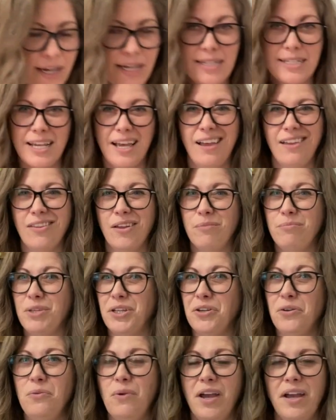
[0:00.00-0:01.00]
I tell them,
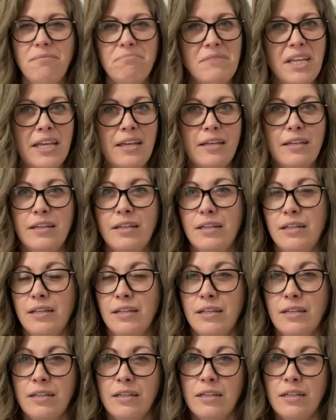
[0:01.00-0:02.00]
you know what,
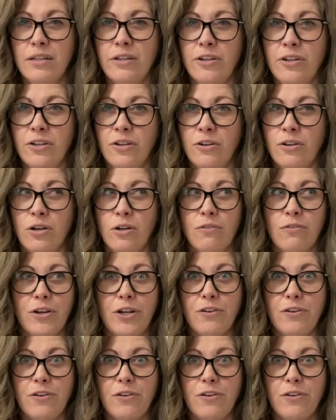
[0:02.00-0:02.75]
for